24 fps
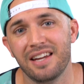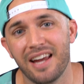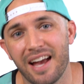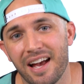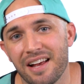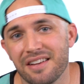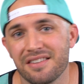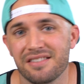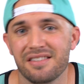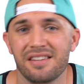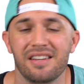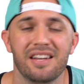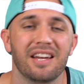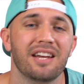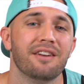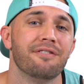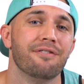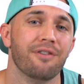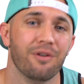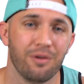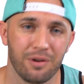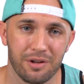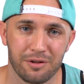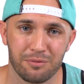Yes, it
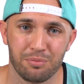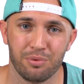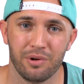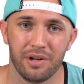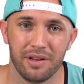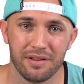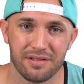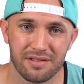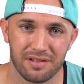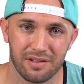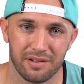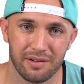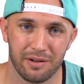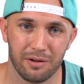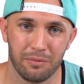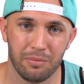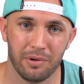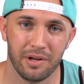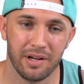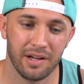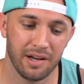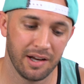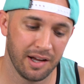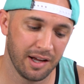focus breathes a little
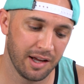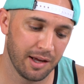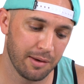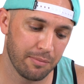bit,